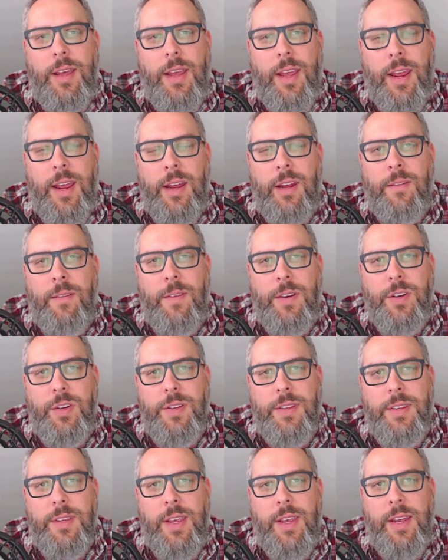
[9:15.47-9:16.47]
and
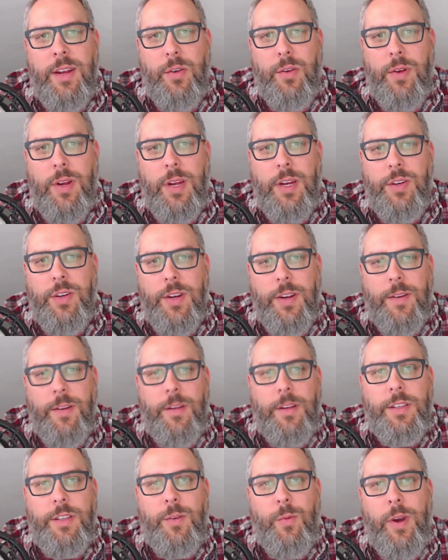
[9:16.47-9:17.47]
efficiency in your teaching.
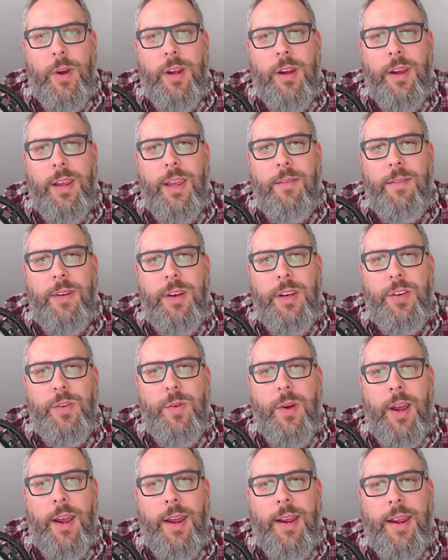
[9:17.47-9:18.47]
So why not give it a
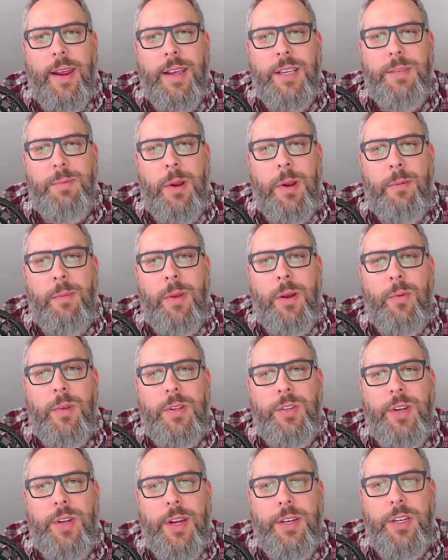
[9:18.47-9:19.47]
try? Experiment with
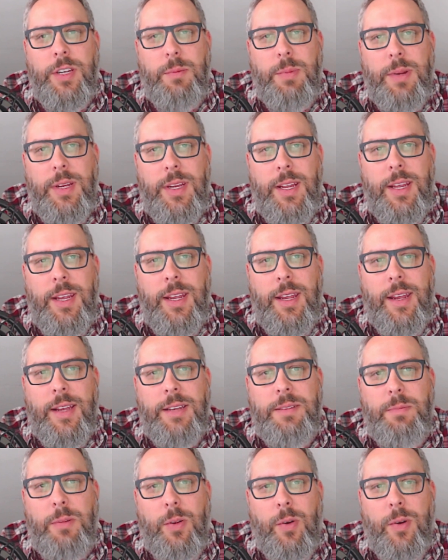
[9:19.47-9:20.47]
ChatGPT,
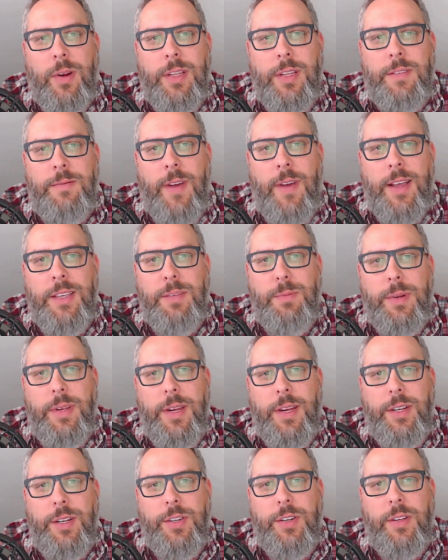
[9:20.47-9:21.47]
explore its vast
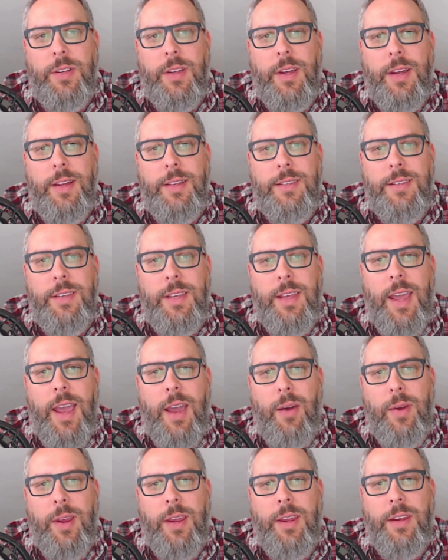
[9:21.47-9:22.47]
potential, and see
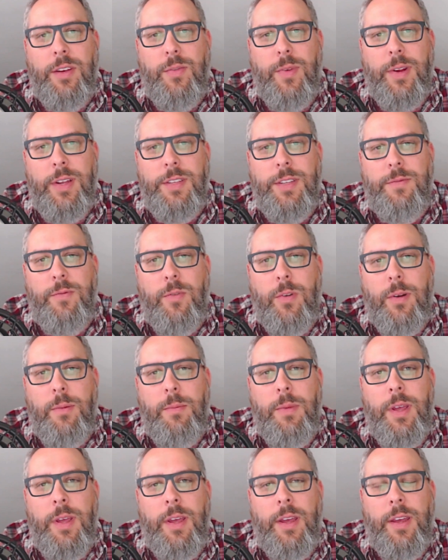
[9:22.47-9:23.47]
how it can transform
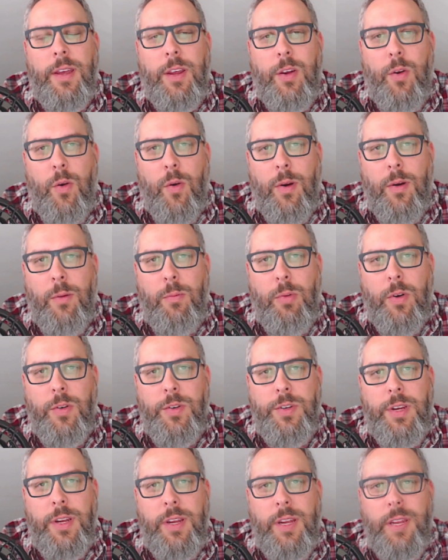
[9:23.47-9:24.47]
your
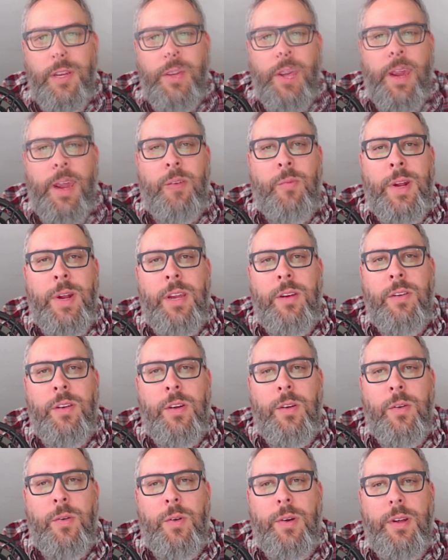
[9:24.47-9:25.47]
approach to teaching. And when you
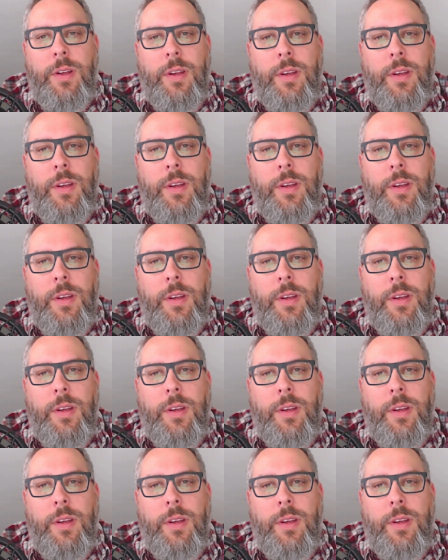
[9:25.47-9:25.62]
do,